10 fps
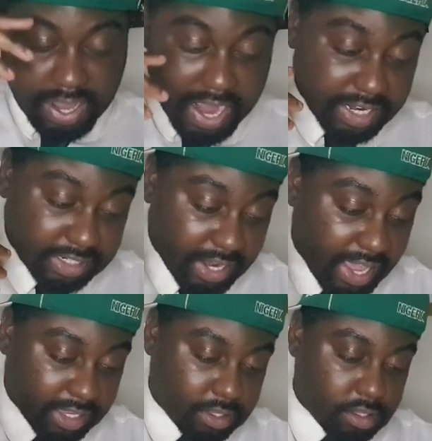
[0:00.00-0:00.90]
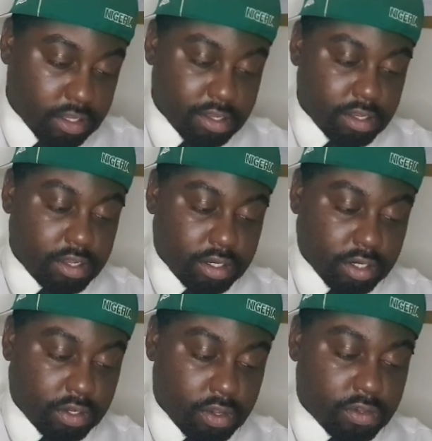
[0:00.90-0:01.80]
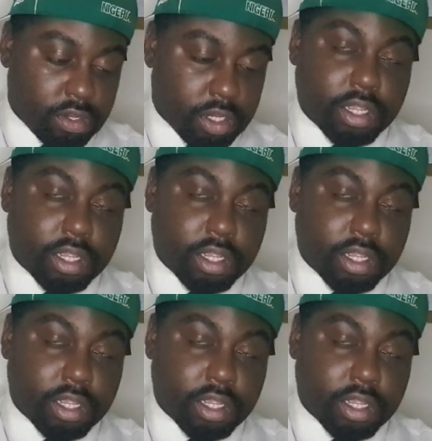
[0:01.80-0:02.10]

And it's like, you know,